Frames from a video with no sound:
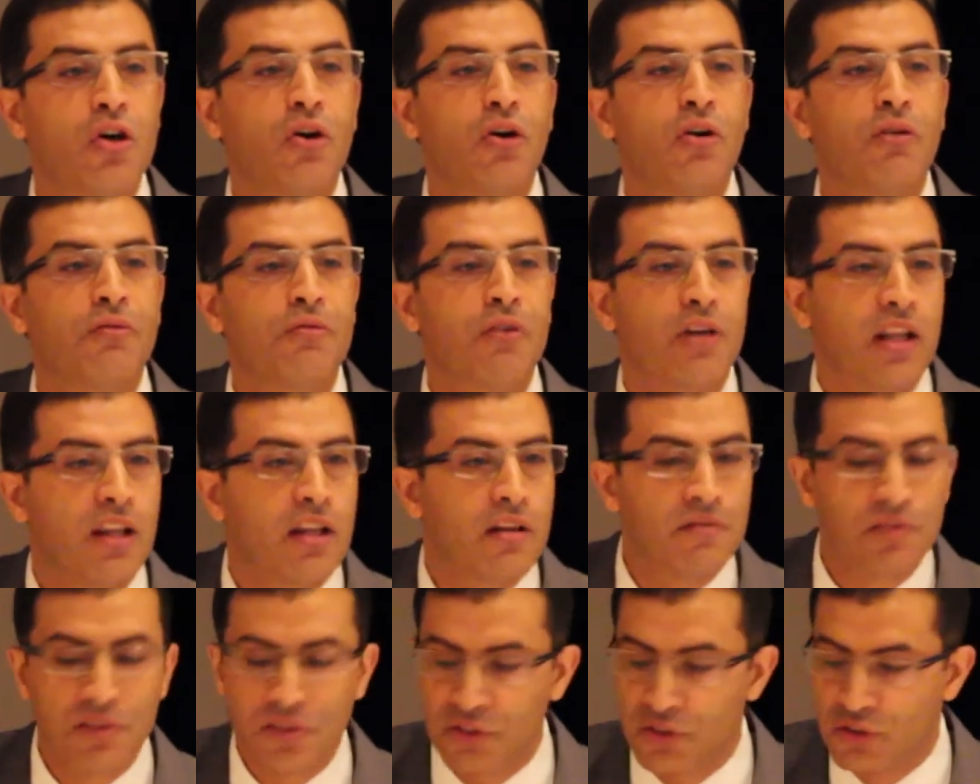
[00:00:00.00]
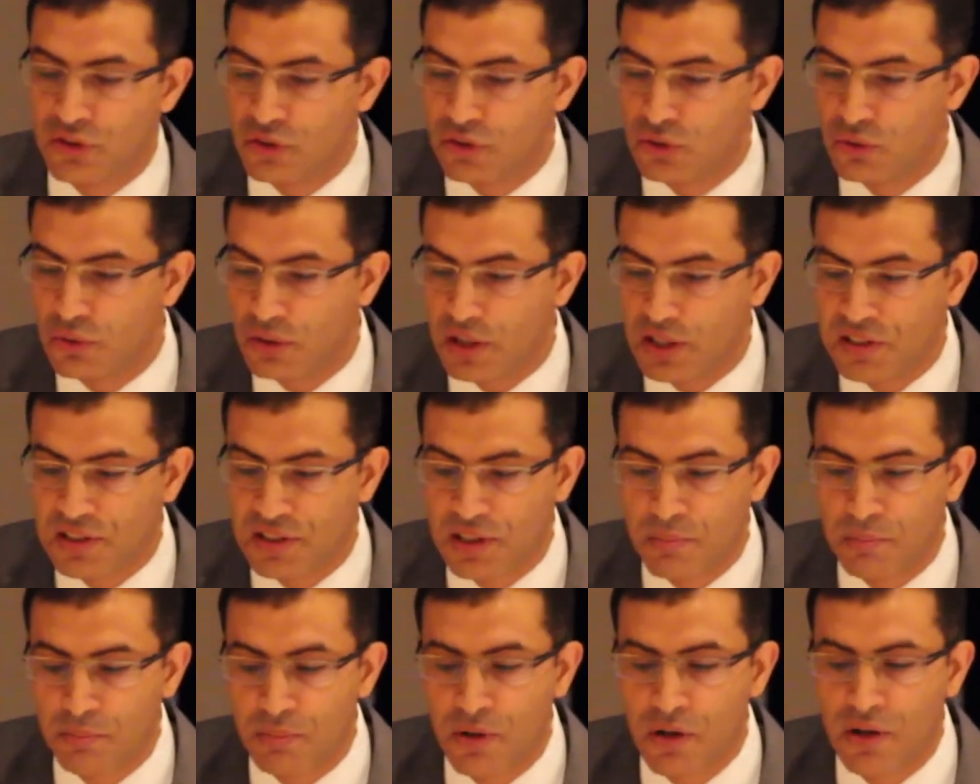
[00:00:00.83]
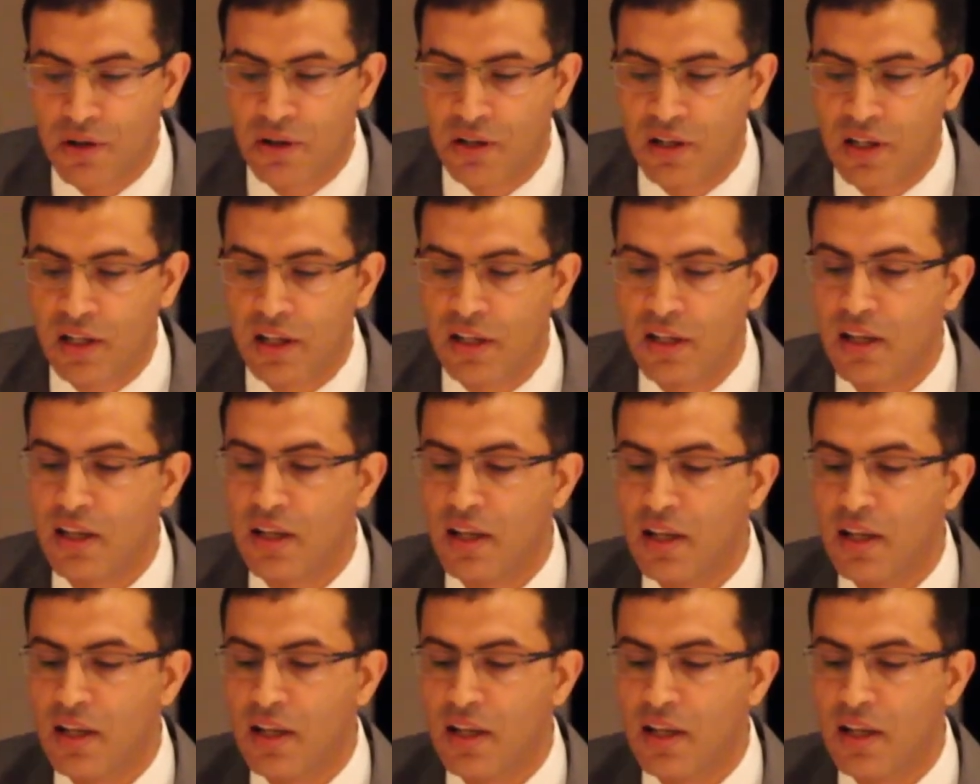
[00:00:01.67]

of relevance to contemporary